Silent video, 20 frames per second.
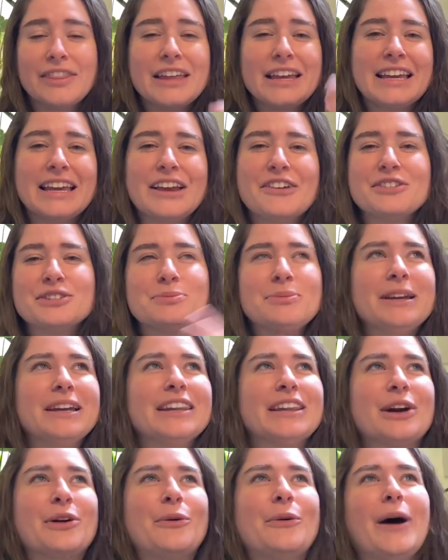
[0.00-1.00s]
gives me
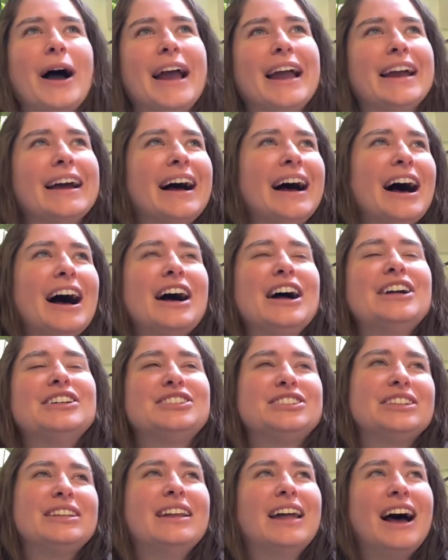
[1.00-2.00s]
the quite
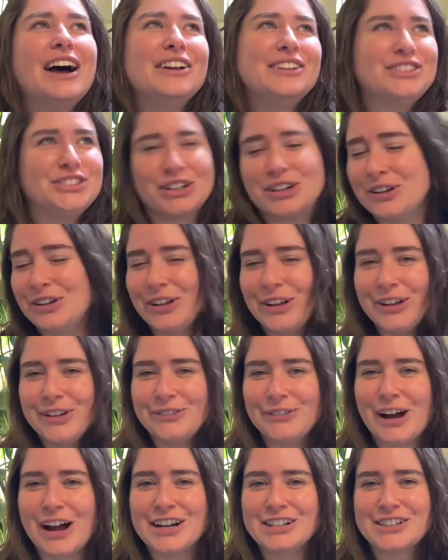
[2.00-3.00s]
adrenaline
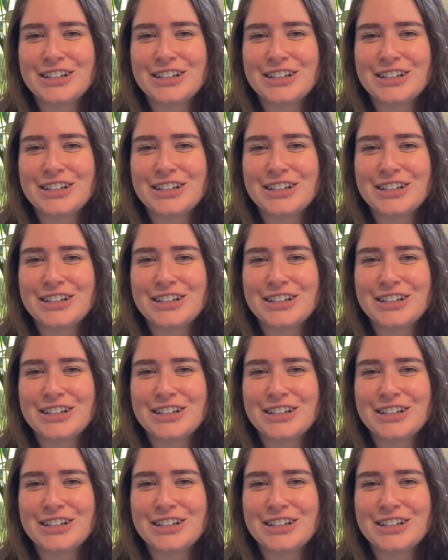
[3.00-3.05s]
rush